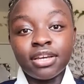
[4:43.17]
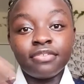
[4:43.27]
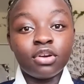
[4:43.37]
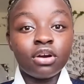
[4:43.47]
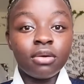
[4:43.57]

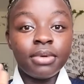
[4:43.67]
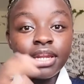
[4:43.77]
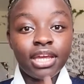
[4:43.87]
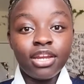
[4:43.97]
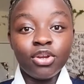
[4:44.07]
If you're
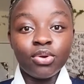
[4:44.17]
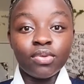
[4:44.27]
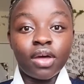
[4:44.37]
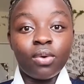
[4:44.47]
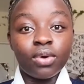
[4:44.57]
coming in, you
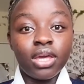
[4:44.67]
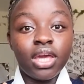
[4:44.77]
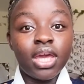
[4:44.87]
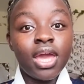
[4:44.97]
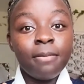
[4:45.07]
know that
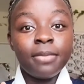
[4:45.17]
okay,